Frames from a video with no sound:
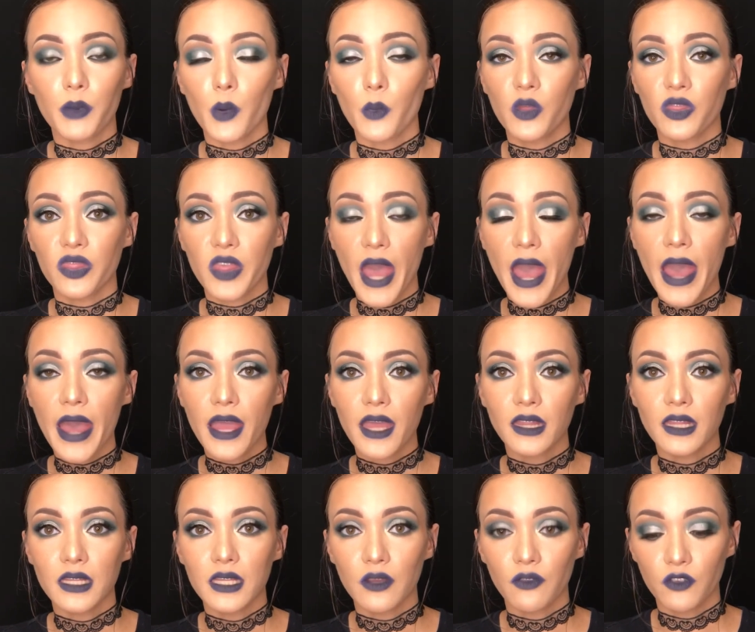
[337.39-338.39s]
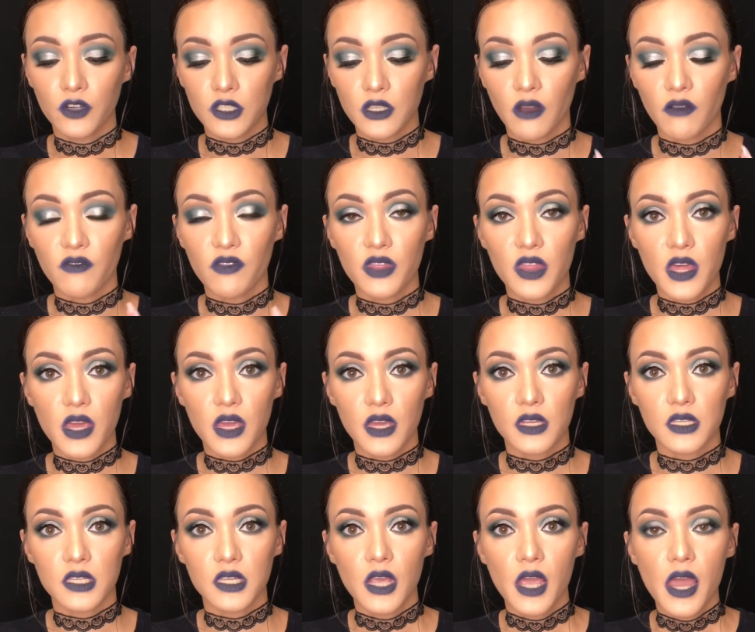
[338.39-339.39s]
But with that and the difference of
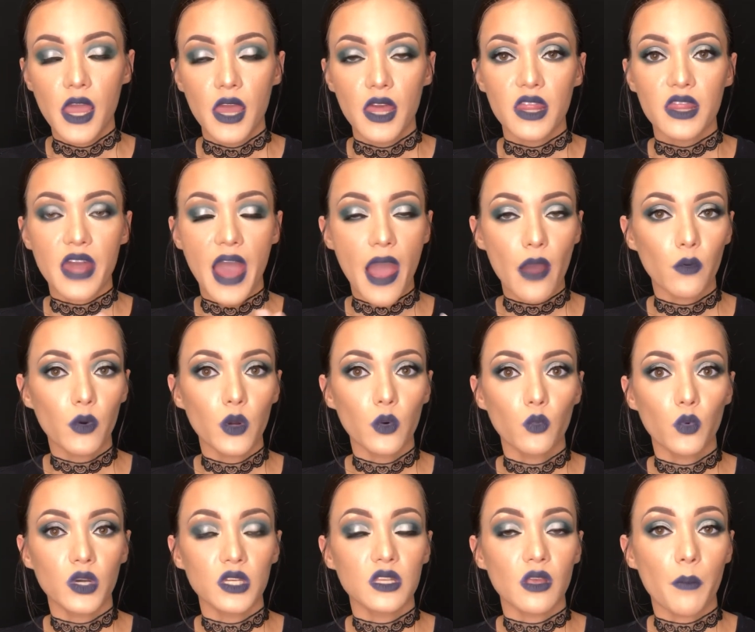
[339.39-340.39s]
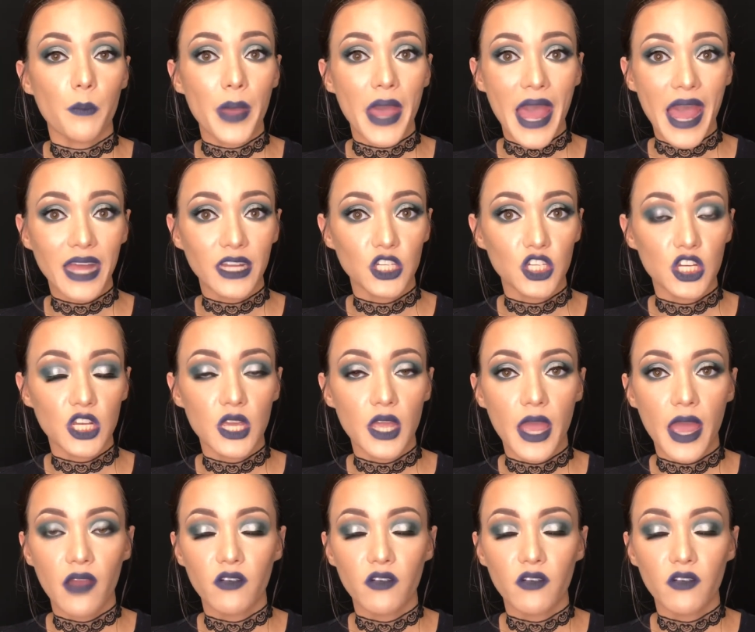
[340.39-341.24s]
this, that one was patchy.